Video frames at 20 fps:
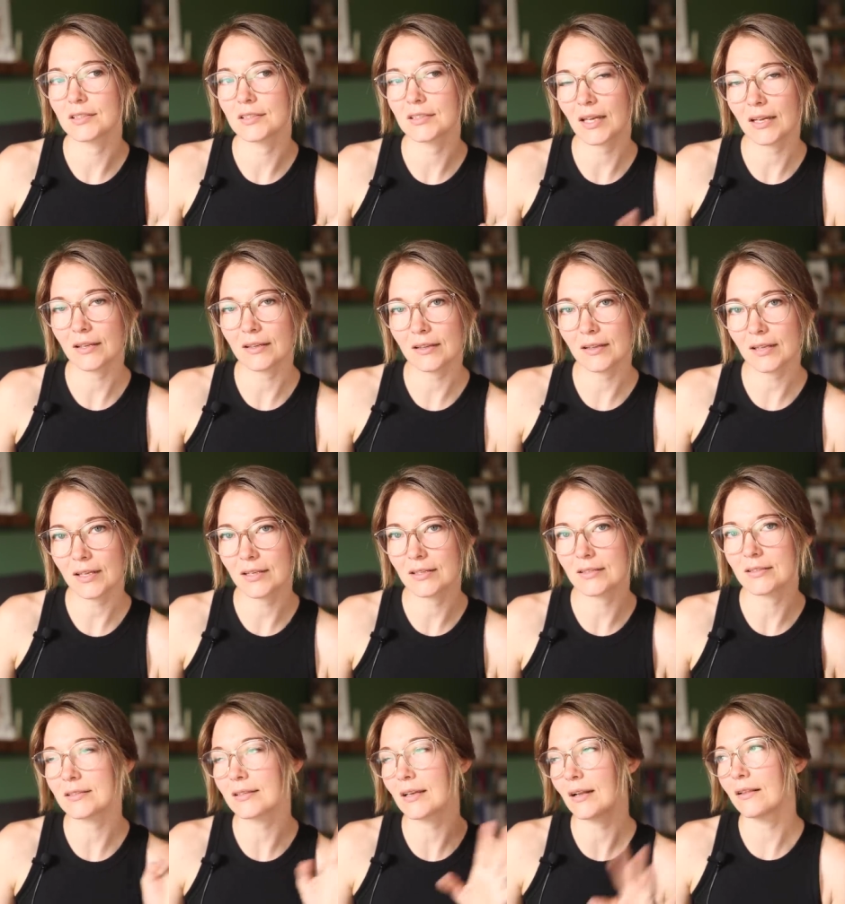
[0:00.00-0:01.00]
silently
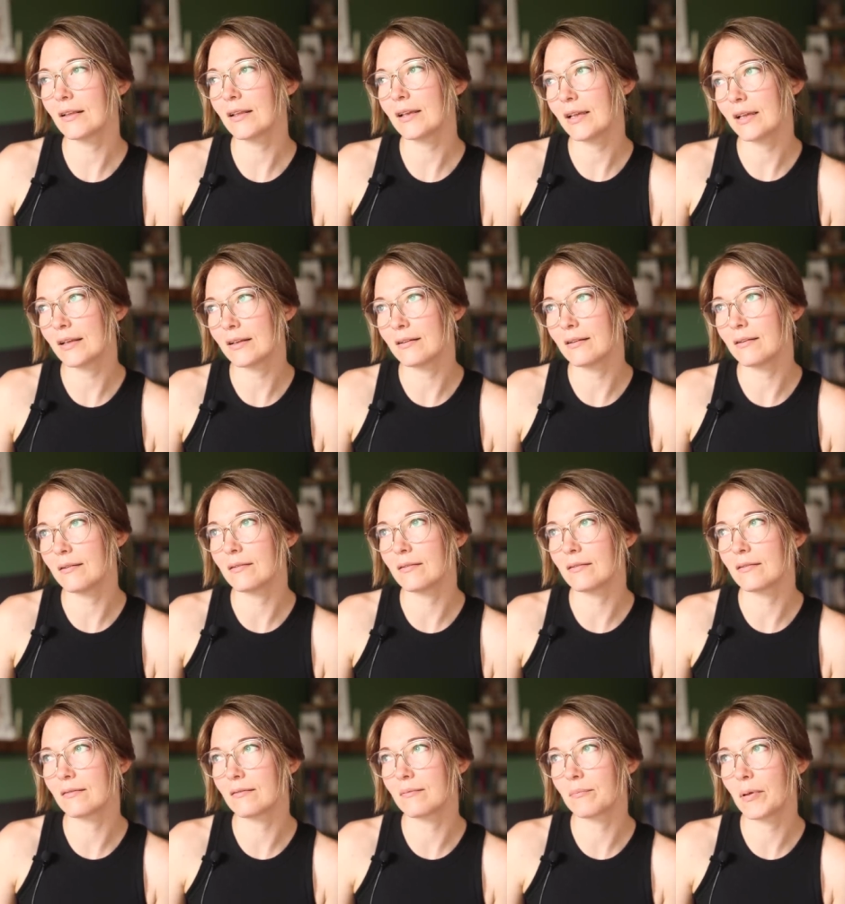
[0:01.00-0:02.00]
and subtly,
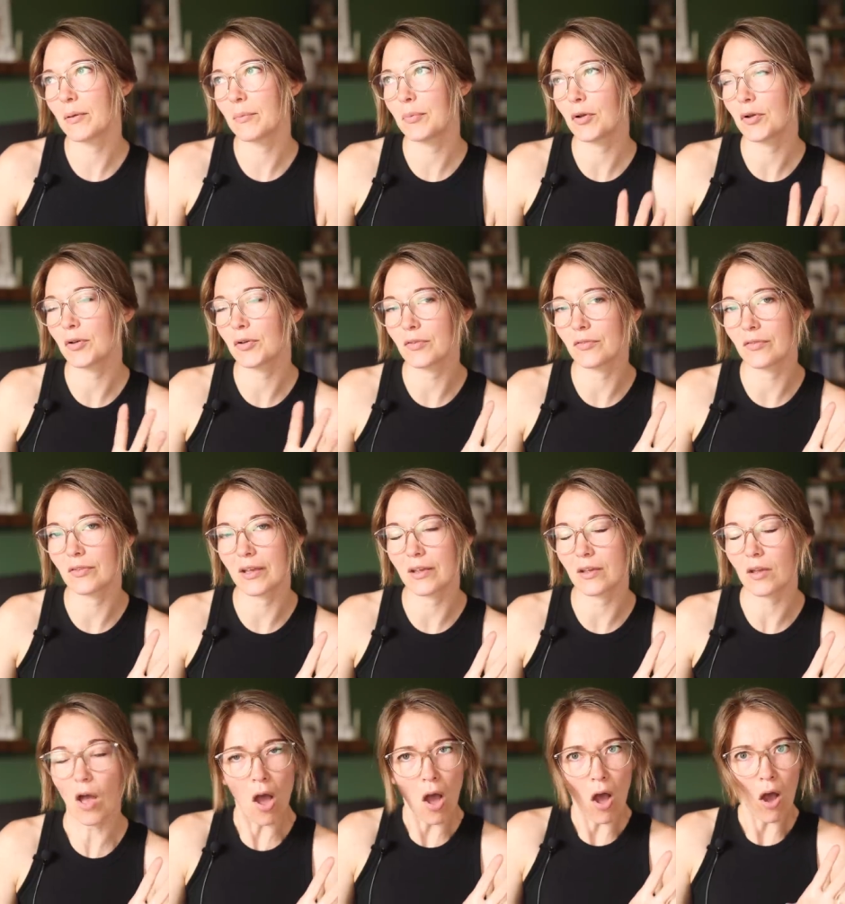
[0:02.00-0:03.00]
and people are
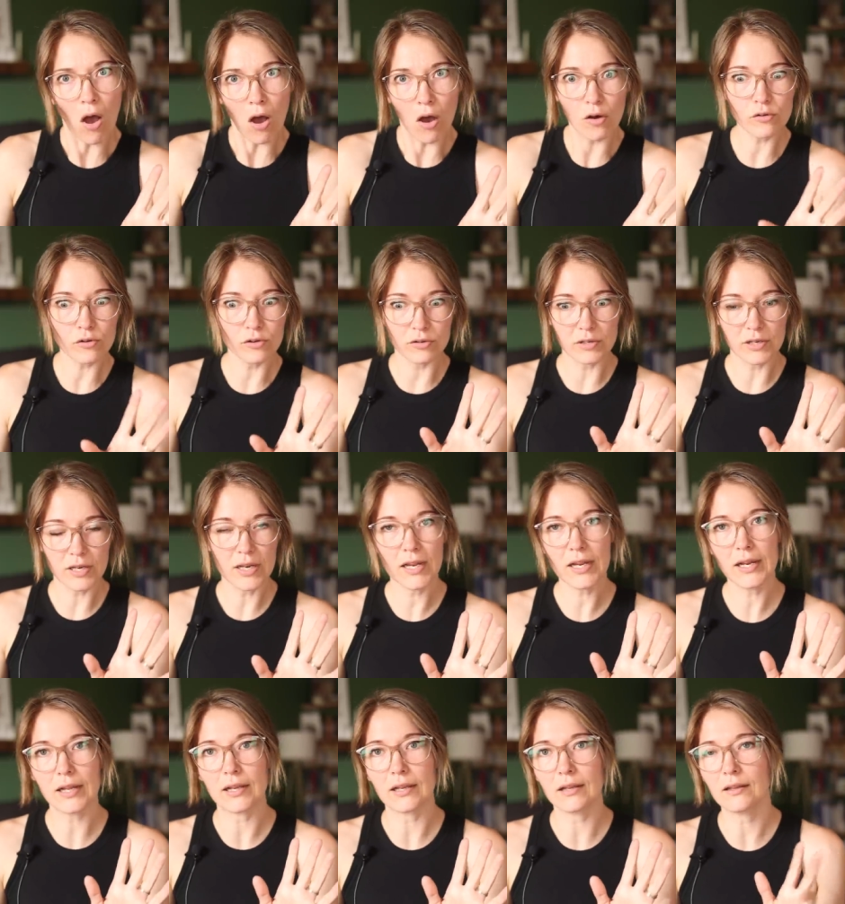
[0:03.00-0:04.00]
like, oh, you're
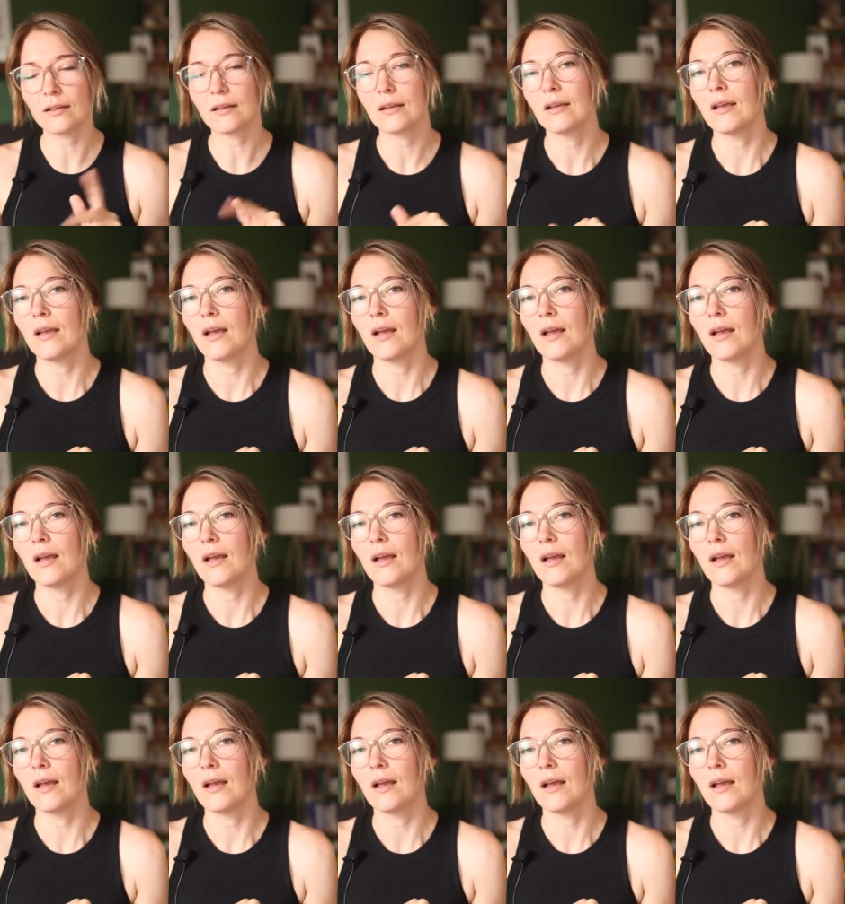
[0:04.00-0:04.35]
knitting.